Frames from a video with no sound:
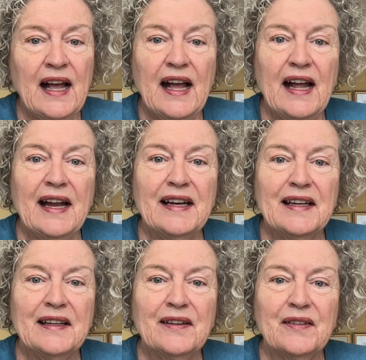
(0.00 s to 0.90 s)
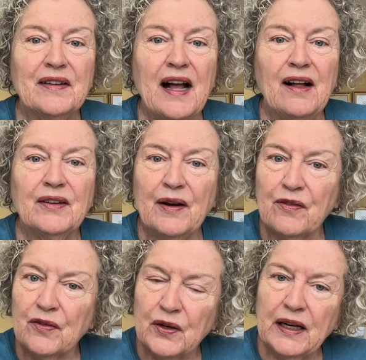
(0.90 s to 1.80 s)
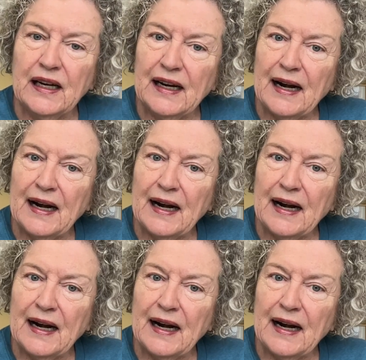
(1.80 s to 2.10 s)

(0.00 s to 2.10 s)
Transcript: And I'll never forget,